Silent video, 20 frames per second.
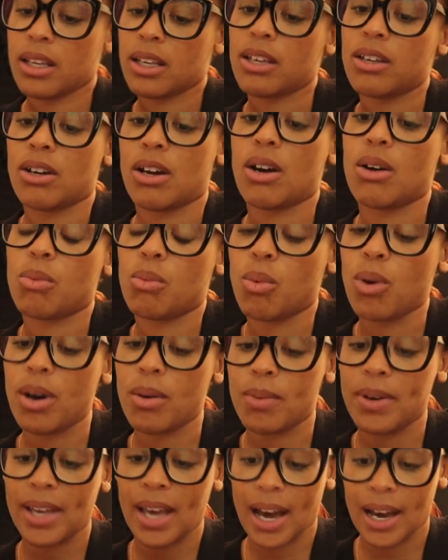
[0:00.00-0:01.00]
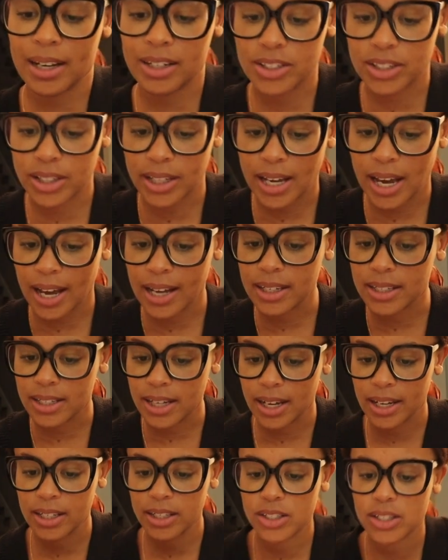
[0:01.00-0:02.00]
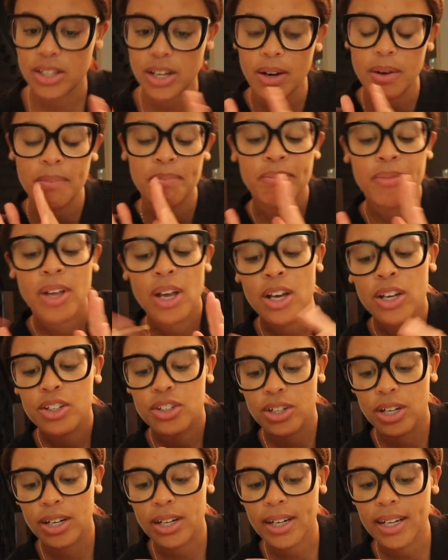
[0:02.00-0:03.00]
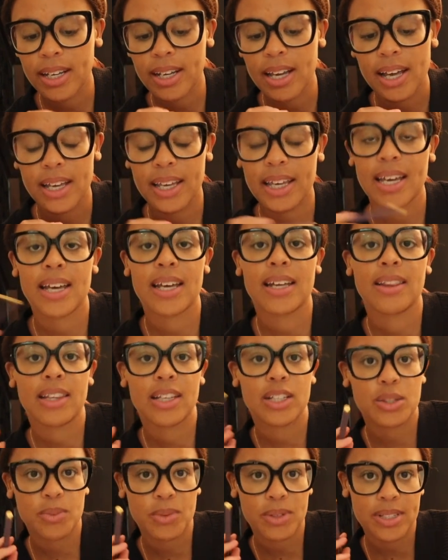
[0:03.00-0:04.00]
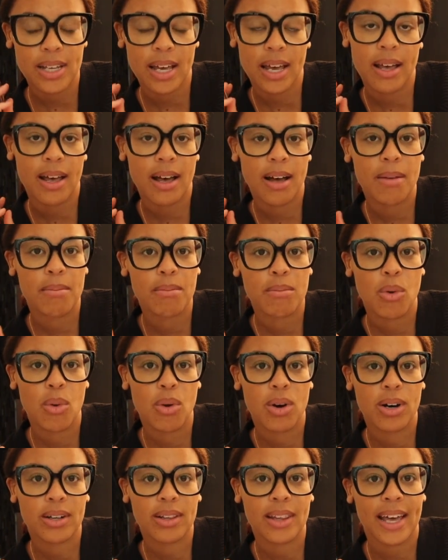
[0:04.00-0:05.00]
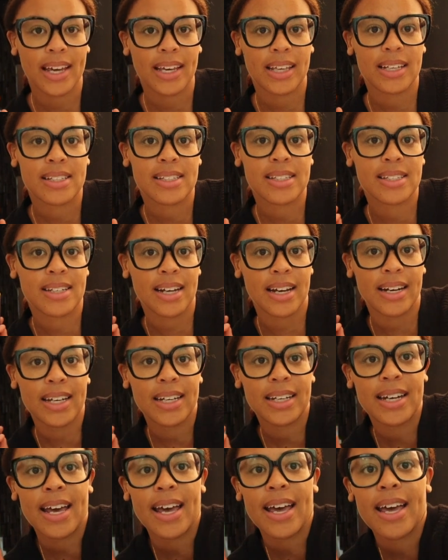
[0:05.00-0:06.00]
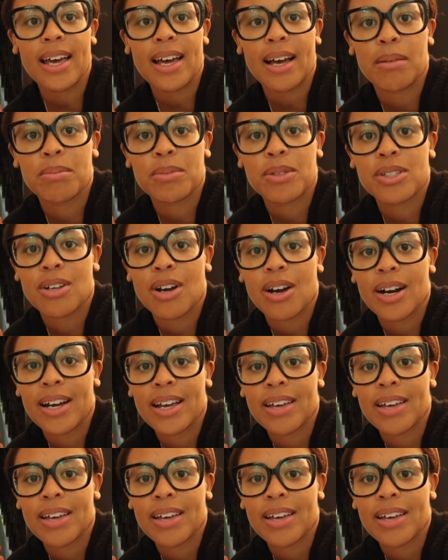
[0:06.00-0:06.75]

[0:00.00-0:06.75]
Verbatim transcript: you know, what we actually got done. So Journey, again, this was a more like study day. I'm sorry